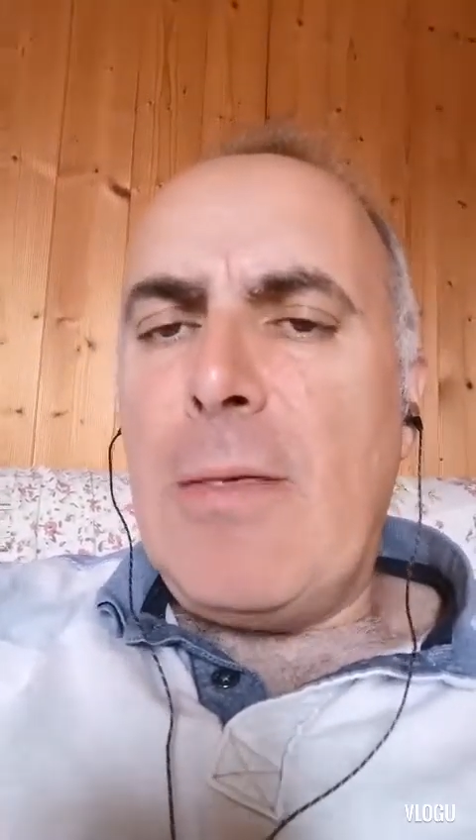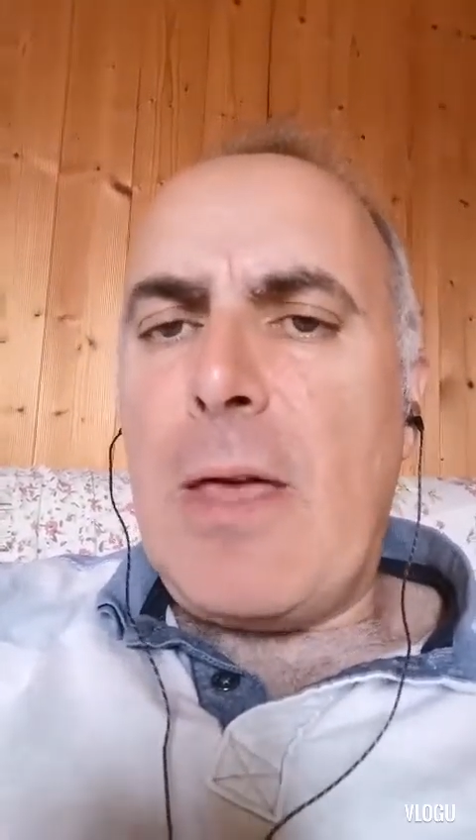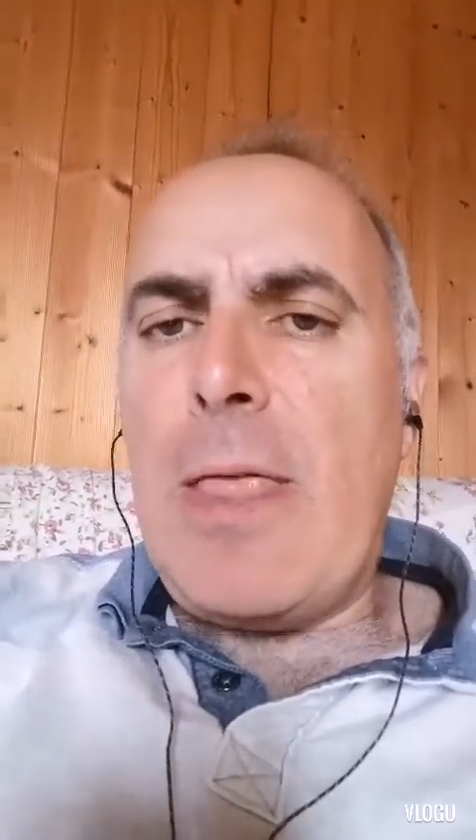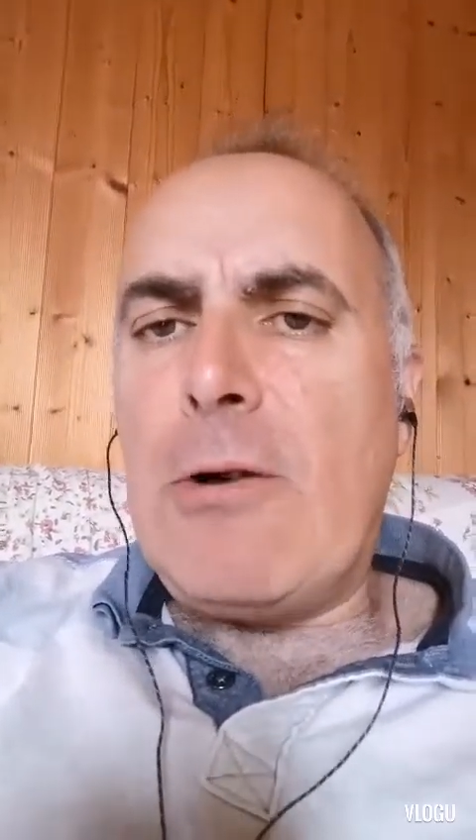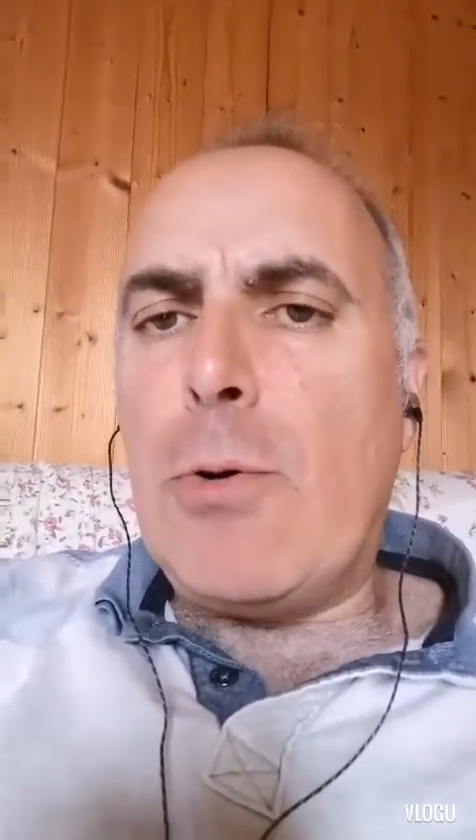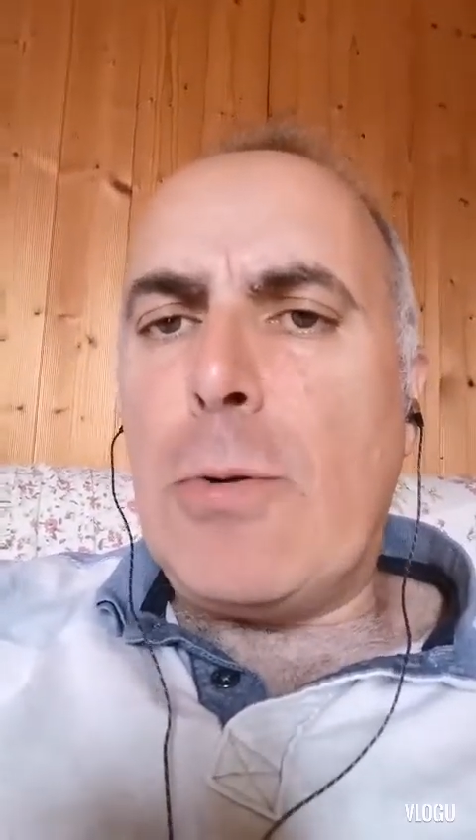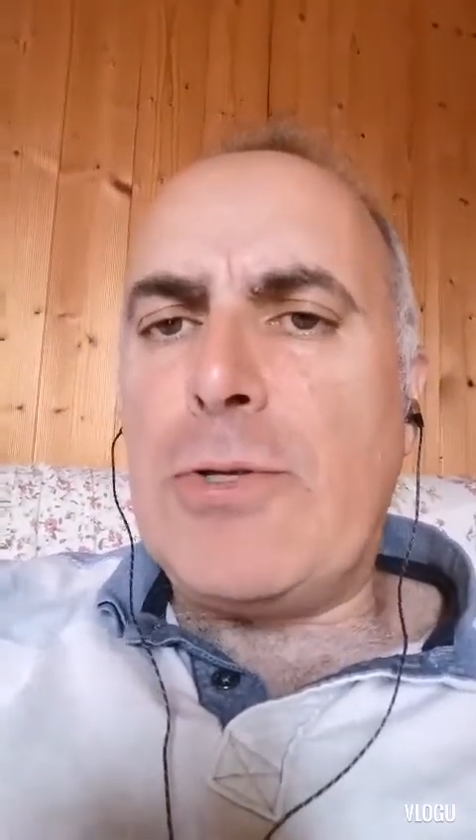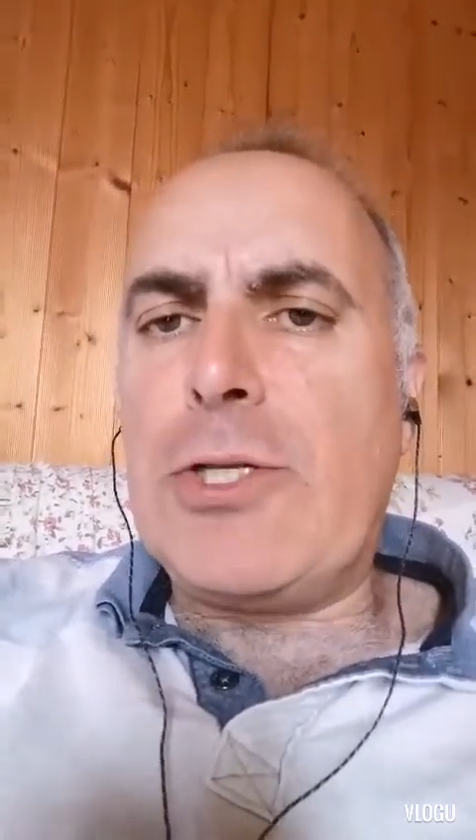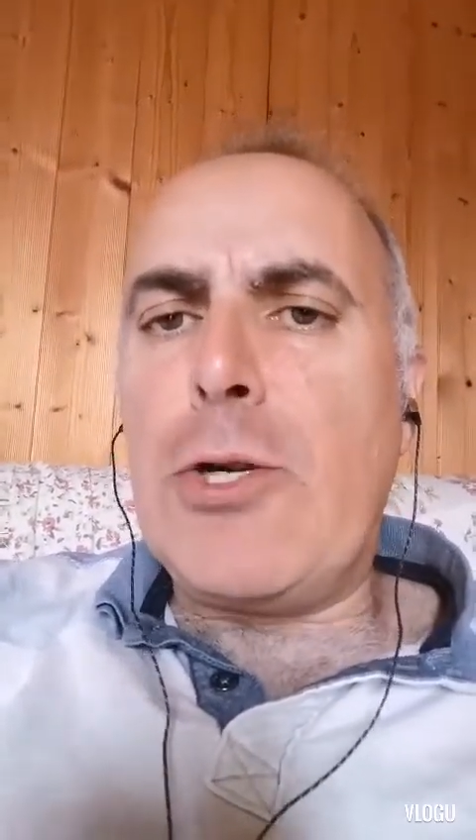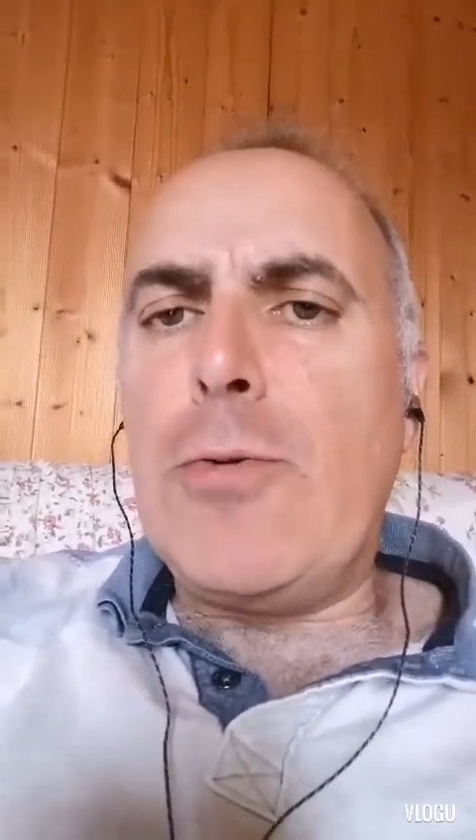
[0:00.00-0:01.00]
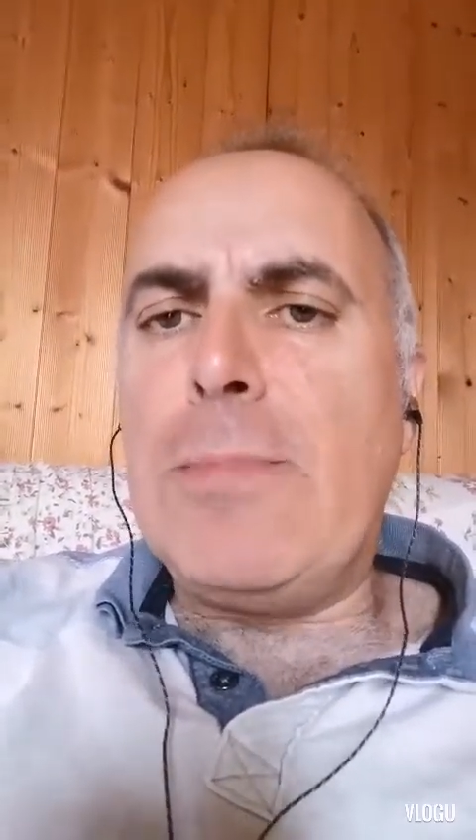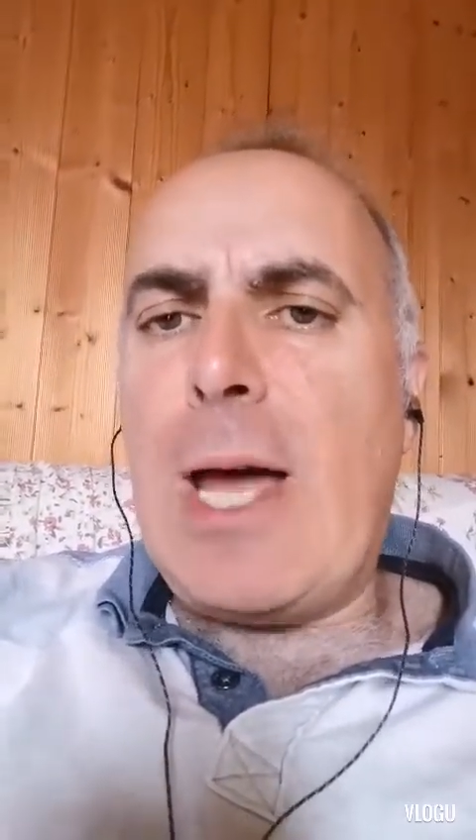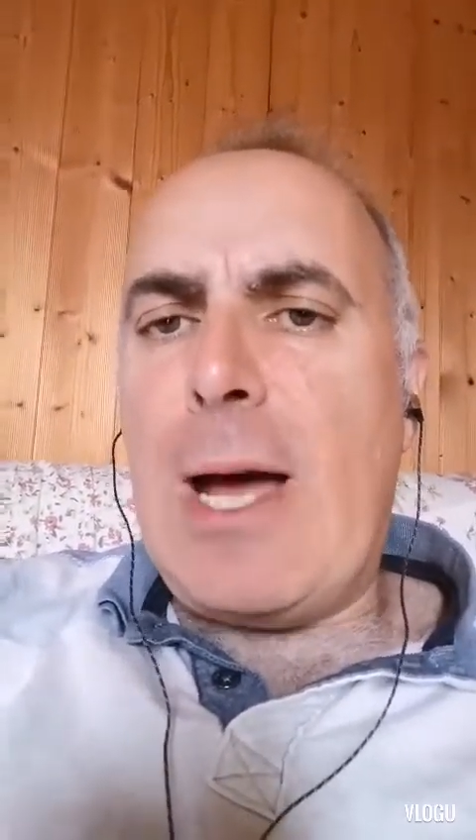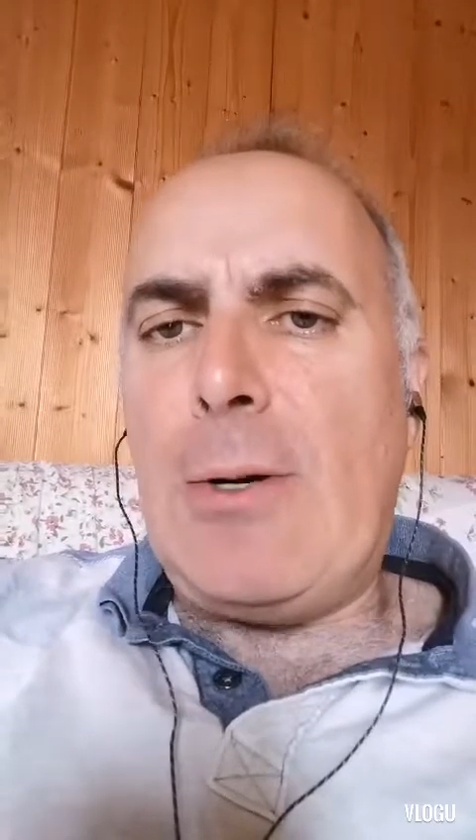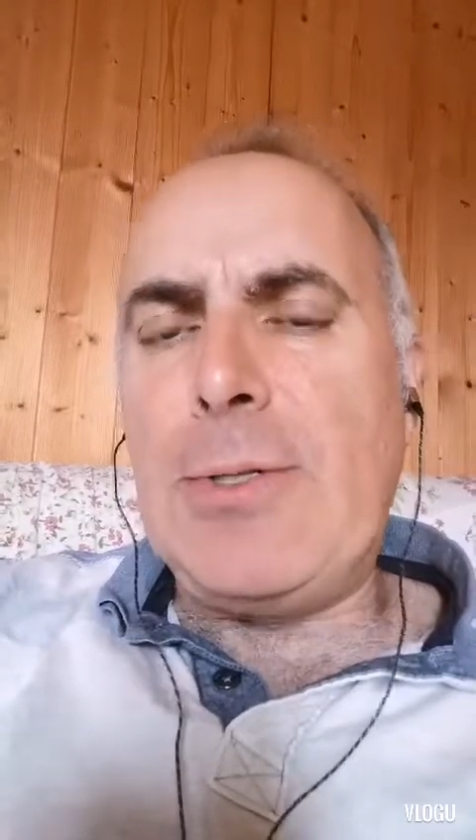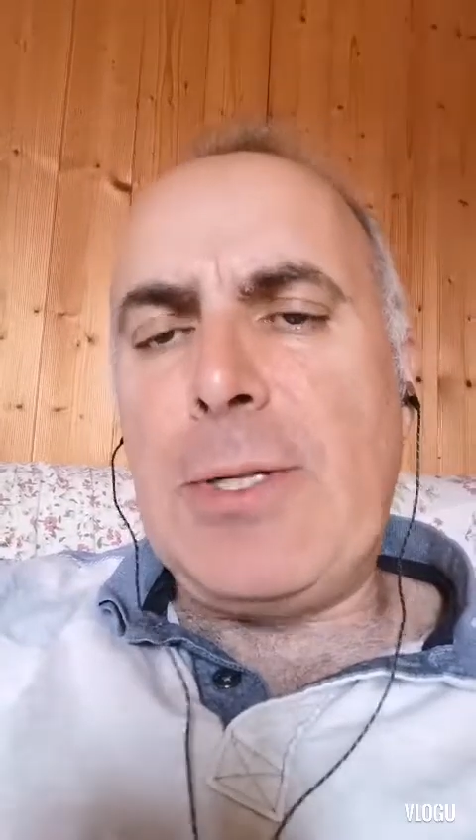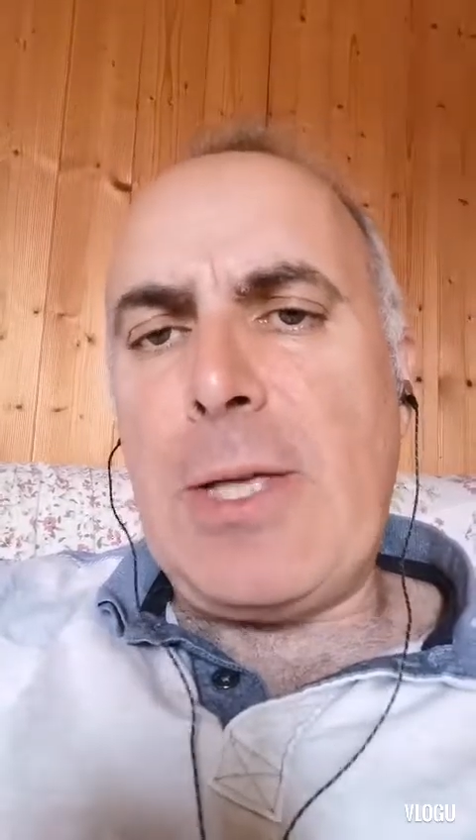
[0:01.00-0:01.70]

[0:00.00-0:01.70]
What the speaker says: that they're all zoomed out,